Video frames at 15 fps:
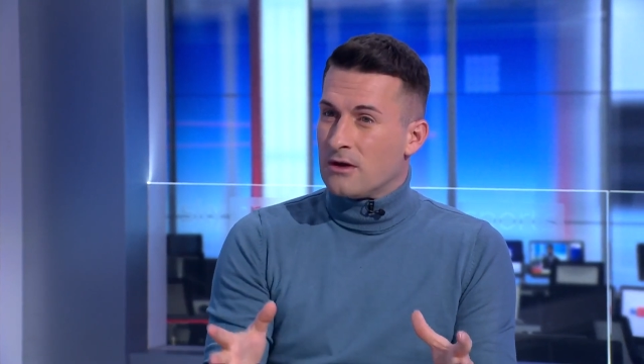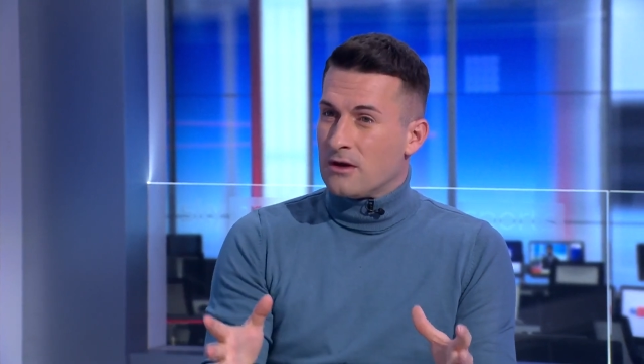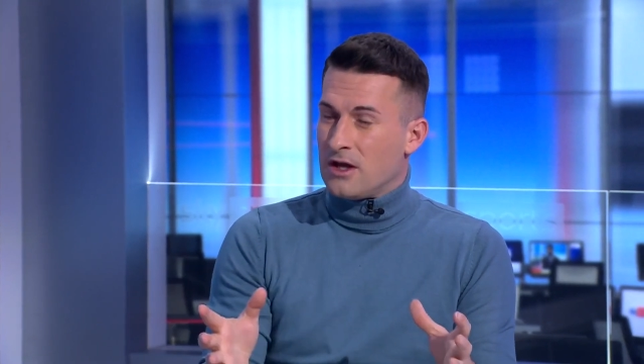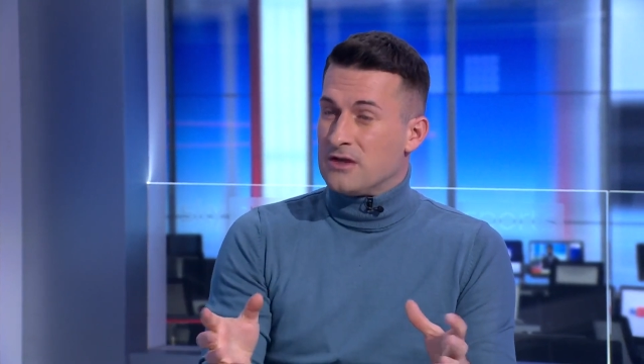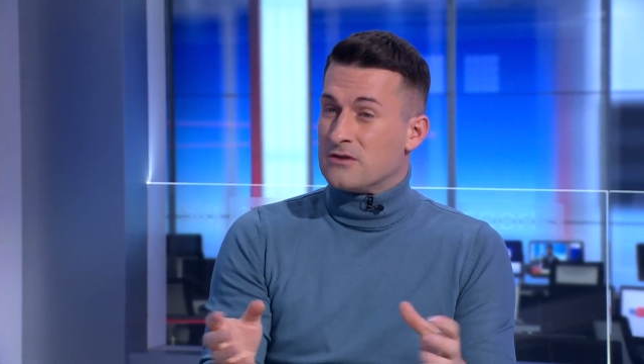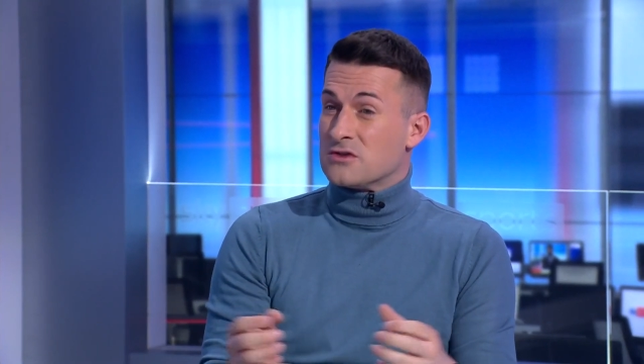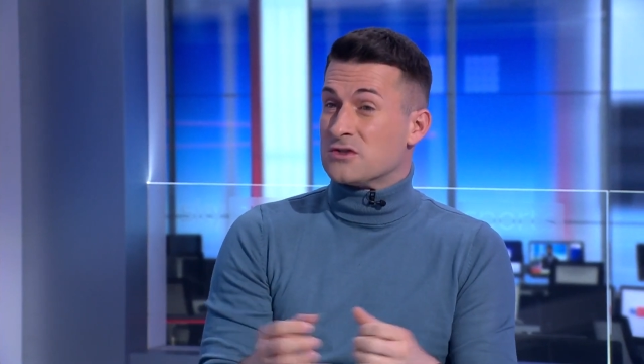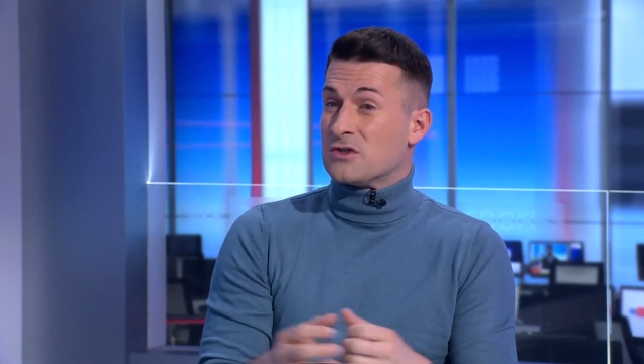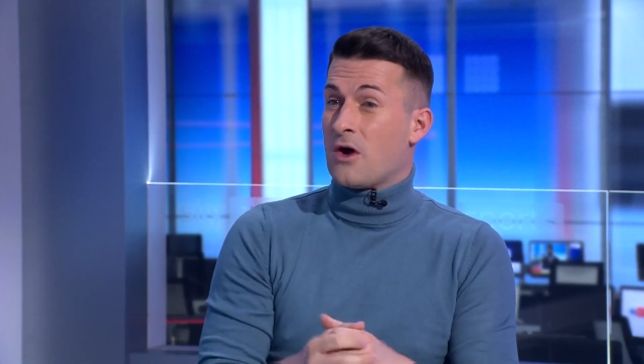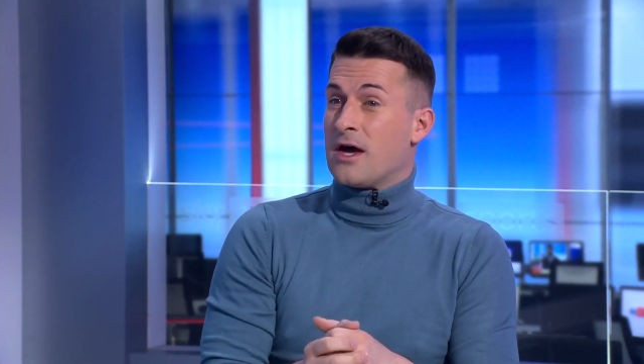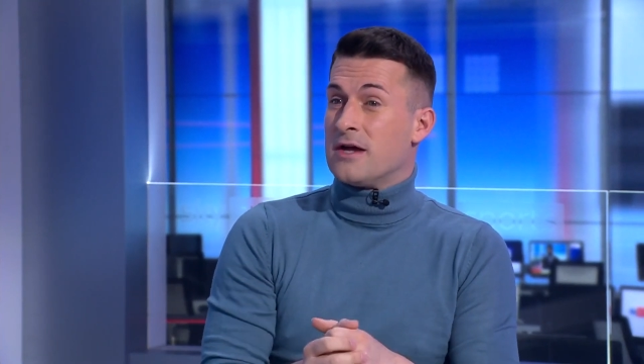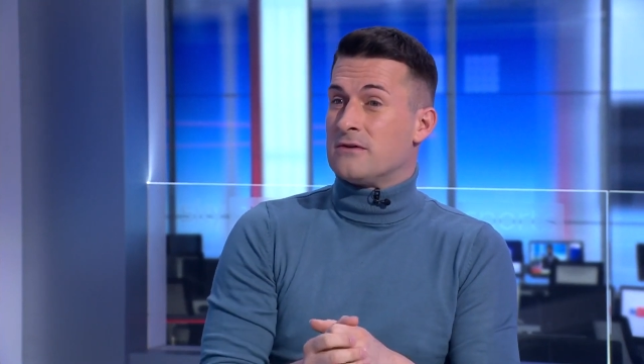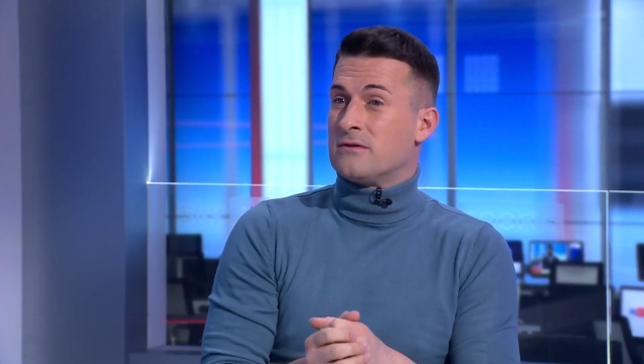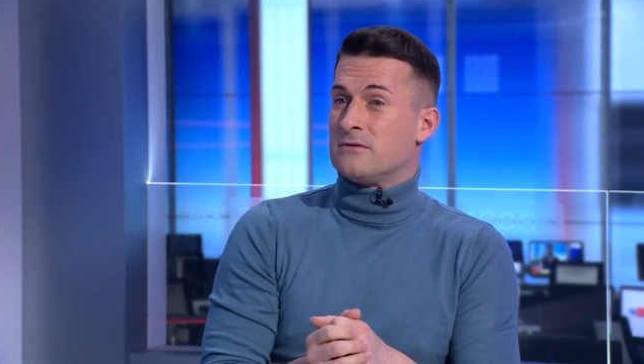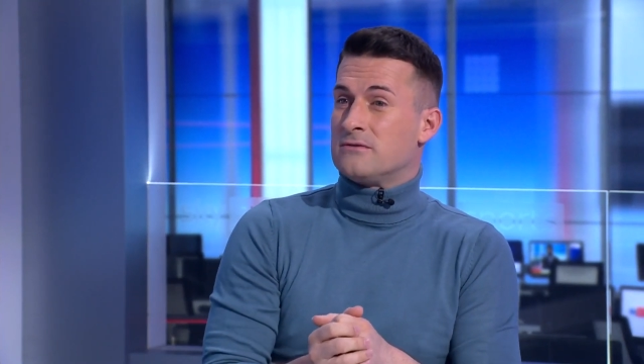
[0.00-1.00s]
he
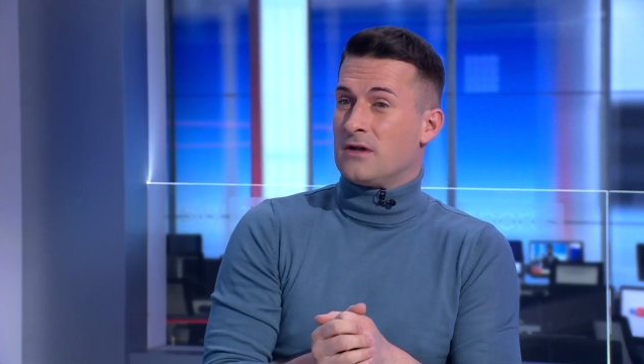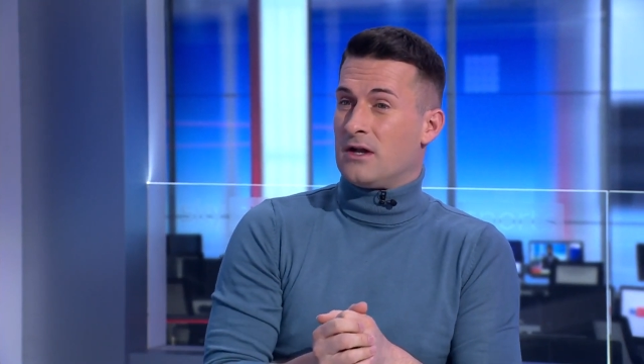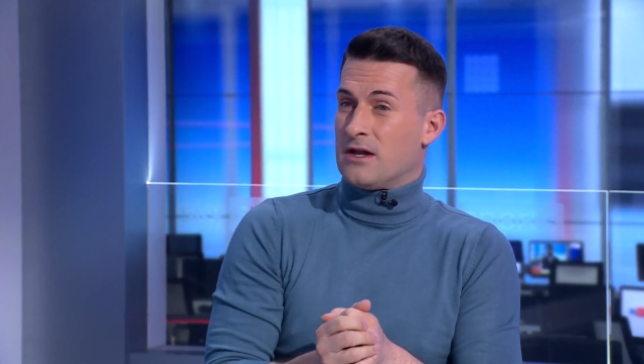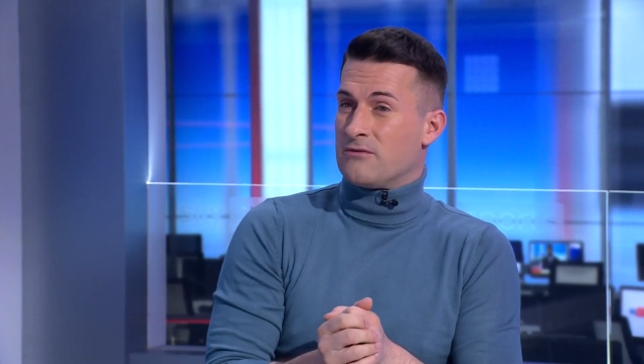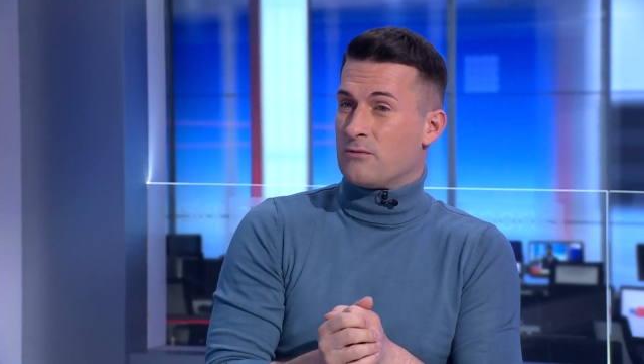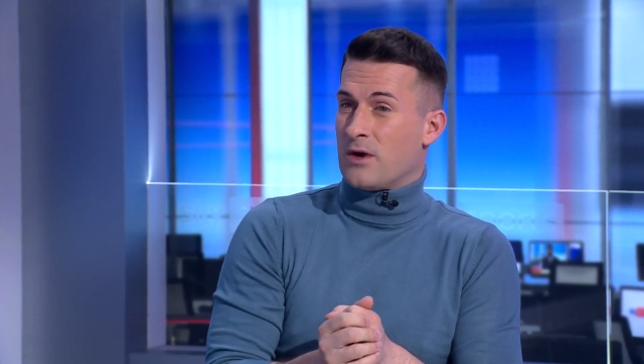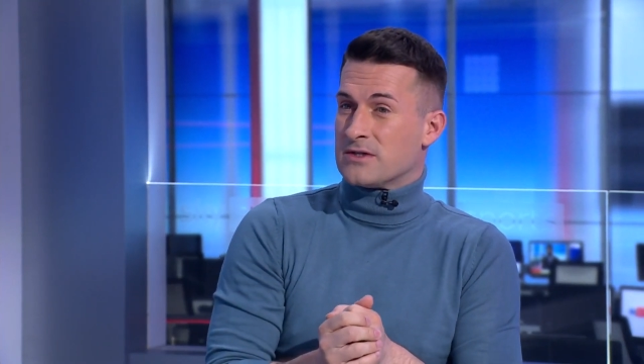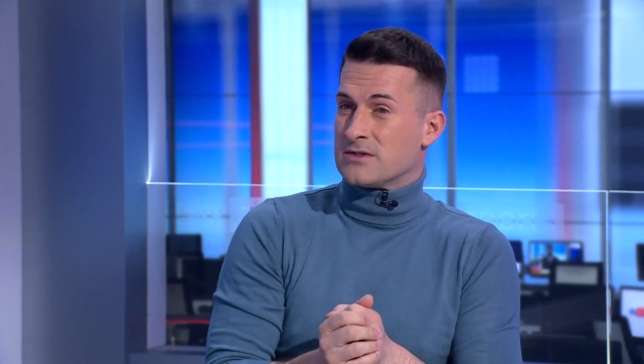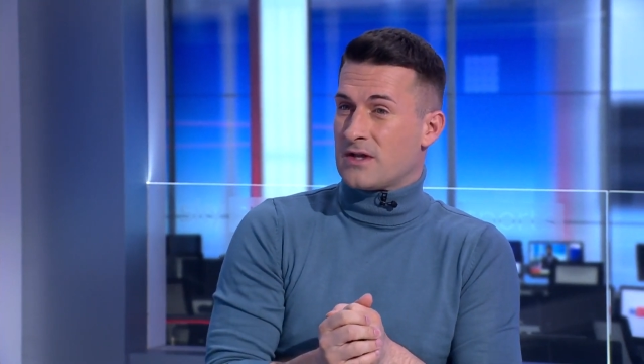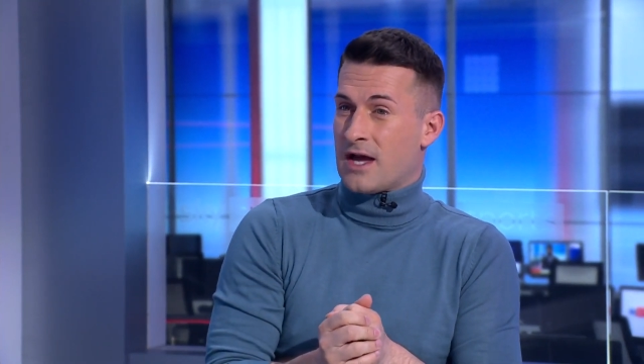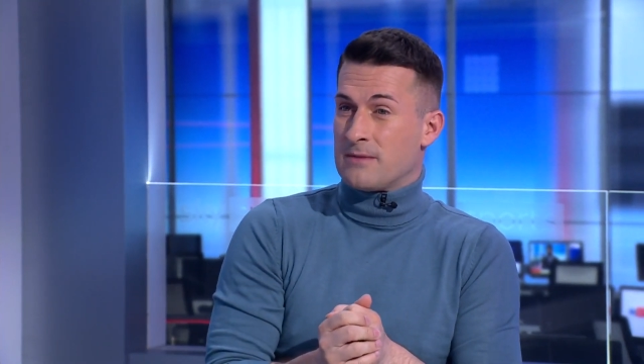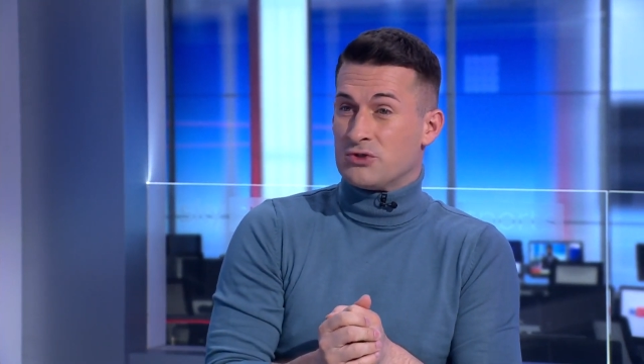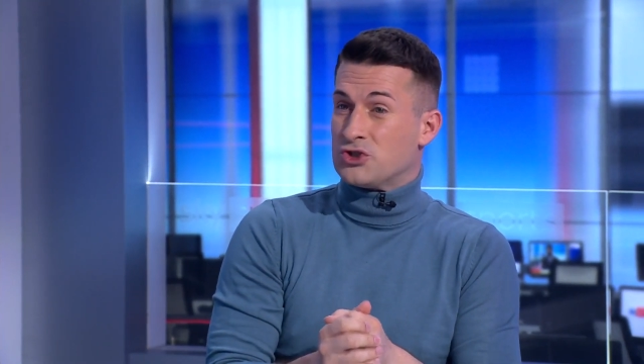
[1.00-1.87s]
decide to leave West Ham,